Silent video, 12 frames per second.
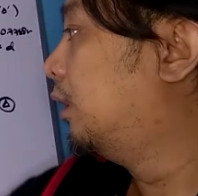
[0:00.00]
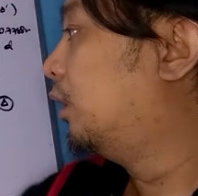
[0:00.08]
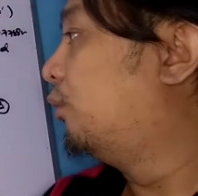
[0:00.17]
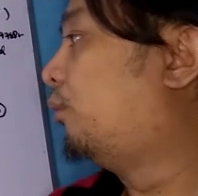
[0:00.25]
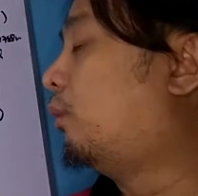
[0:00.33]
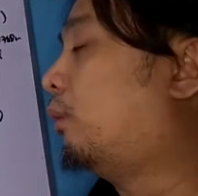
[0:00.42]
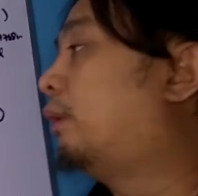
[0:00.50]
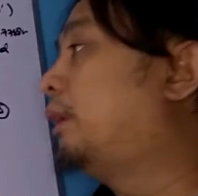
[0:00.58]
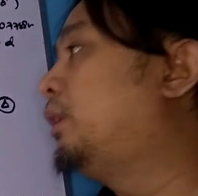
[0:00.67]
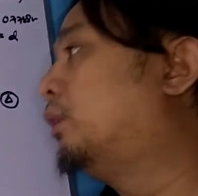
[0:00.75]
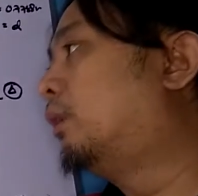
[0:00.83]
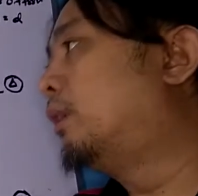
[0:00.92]
for
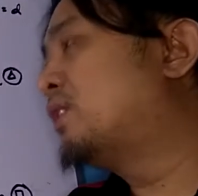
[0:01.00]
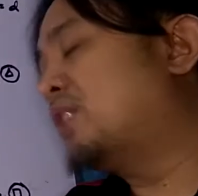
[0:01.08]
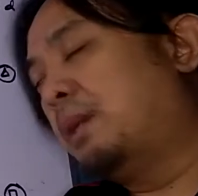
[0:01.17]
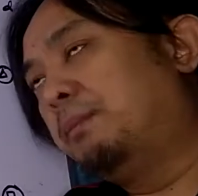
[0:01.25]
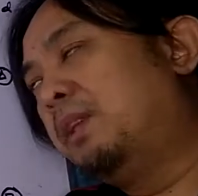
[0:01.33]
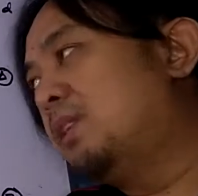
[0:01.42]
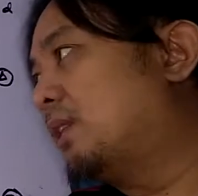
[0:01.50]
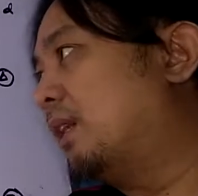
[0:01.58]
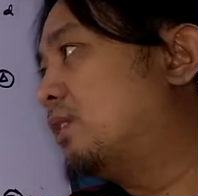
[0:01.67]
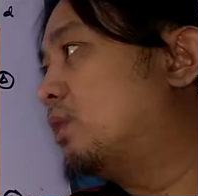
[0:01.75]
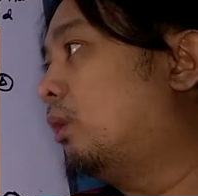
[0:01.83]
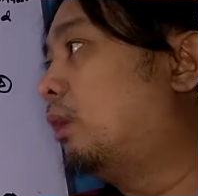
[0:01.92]
your
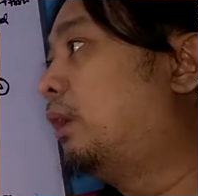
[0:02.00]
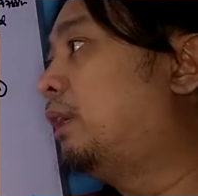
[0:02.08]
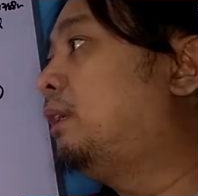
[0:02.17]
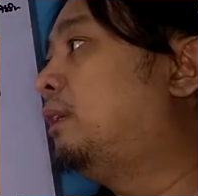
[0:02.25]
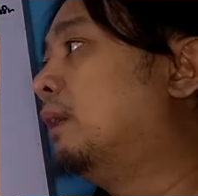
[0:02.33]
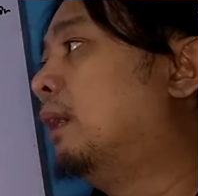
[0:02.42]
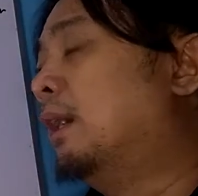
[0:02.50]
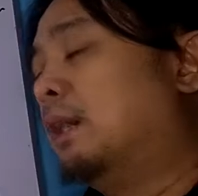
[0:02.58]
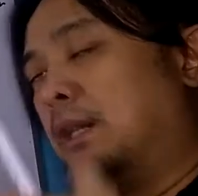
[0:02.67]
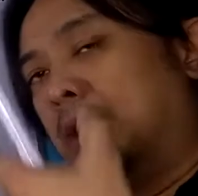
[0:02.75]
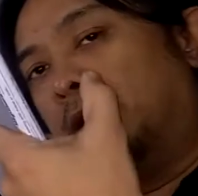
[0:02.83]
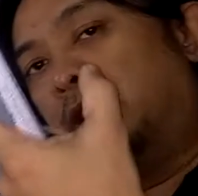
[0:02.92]
self-distance or
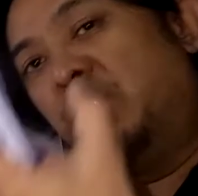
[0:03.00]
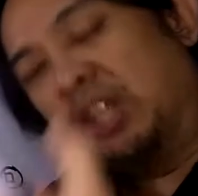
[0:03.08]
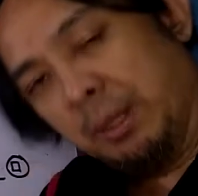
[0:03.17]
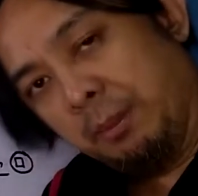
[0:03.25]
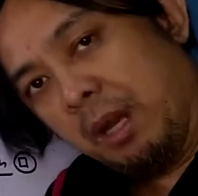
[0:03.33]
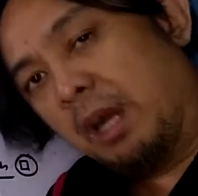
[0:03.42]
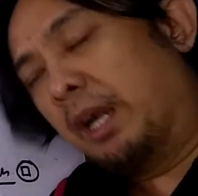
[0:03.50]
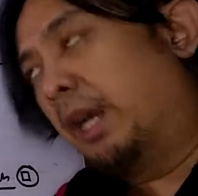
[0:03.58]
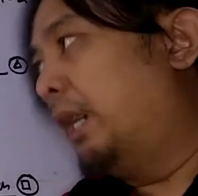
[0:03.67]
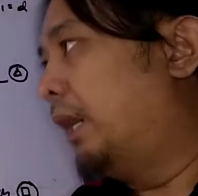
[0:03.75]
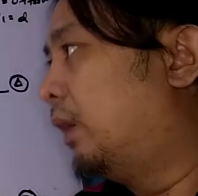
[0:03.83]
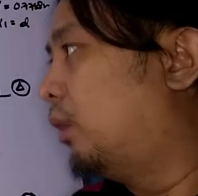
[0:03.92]

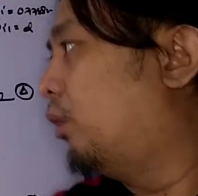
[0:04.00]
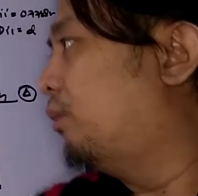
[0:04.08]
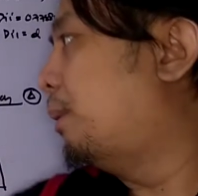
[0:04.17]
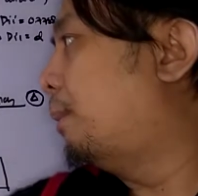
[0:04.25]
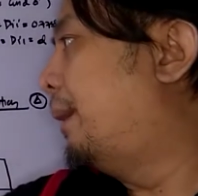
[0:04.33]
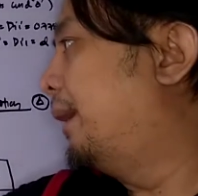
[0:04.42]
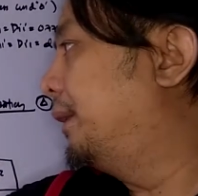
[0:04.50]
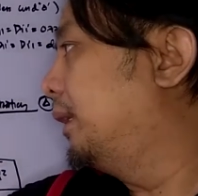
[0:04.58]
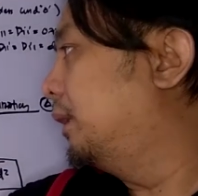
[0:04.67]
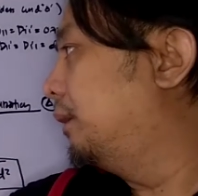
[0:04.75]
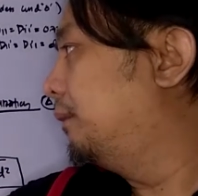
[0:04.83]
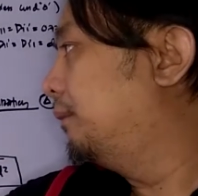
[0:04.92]
GMR of a
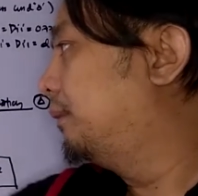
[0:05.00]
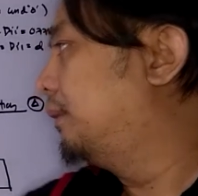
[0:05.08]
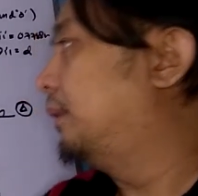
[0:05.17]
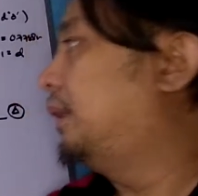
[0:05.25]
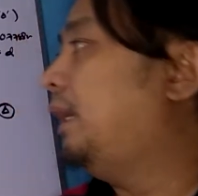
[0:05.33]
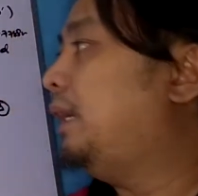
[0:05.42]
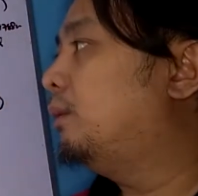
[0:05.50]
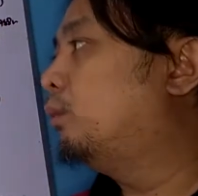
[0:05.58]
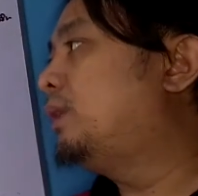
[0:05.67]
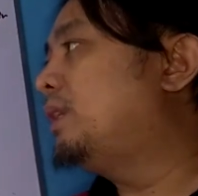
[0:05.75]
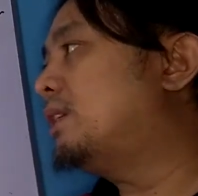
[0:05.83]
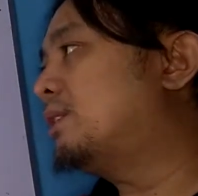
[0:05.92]
bundle. Okay,
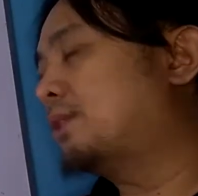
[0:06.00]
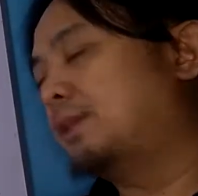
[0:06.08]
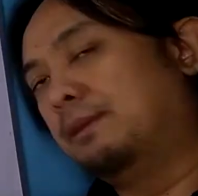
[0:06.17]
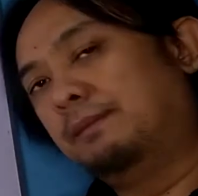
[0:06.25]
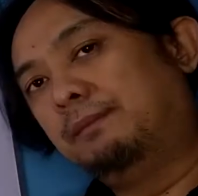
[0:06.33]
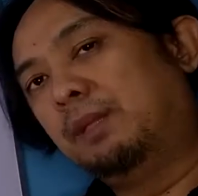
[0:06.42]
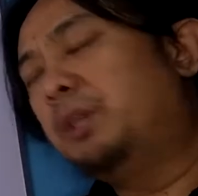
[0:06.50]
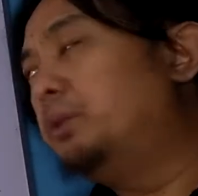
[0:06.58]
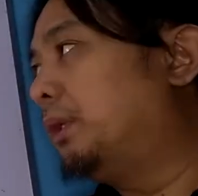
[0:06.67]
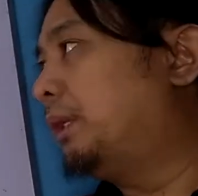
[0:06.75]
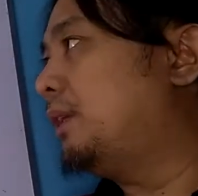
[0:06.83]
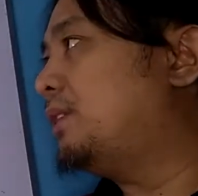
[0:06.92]
which is the
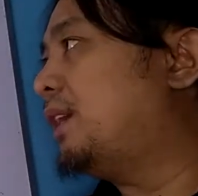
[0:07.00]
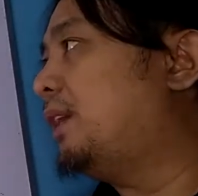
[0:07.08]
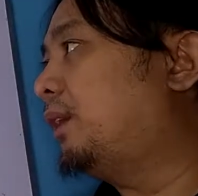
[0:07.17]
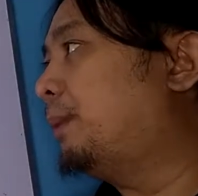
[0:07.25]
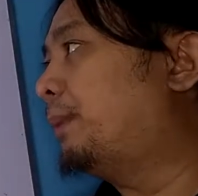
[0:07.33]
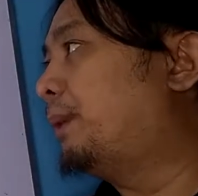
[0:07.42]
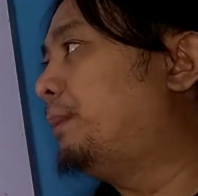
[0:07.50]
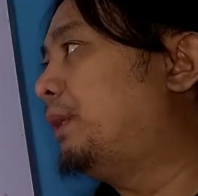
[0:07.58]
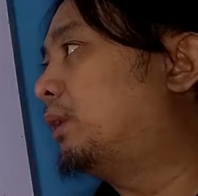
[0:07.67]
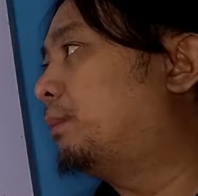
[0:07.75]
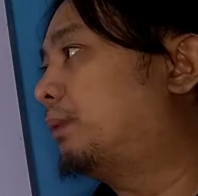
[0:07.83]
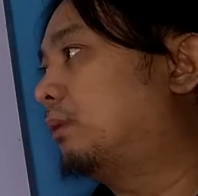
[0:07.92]
unit is Henry per
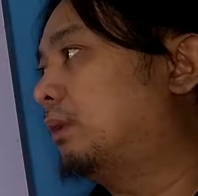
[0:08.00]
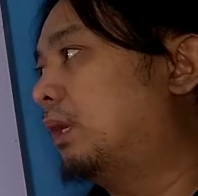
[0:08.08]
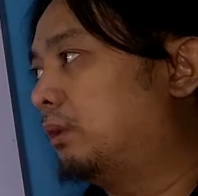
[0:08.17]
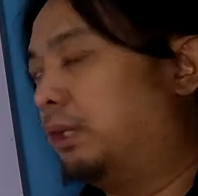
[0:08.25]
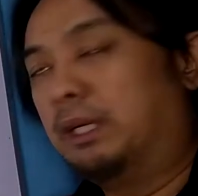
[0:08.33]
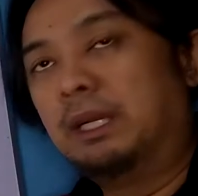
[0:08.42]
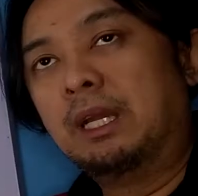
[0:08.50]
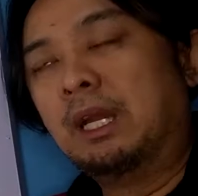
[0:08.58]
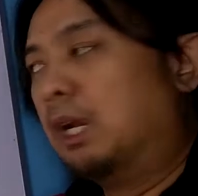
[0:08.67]
meter per conductor.